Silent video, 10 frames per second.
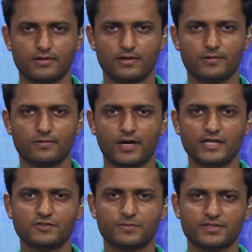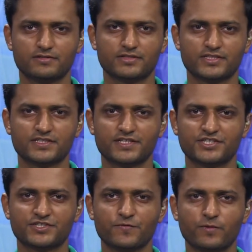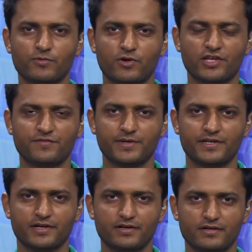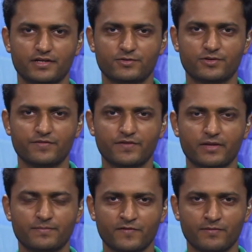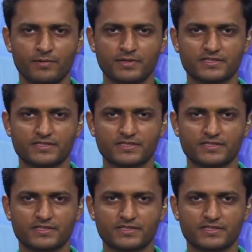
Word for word: Hello, hi Sumit. This is Keshav from Collegepedia, and today we will be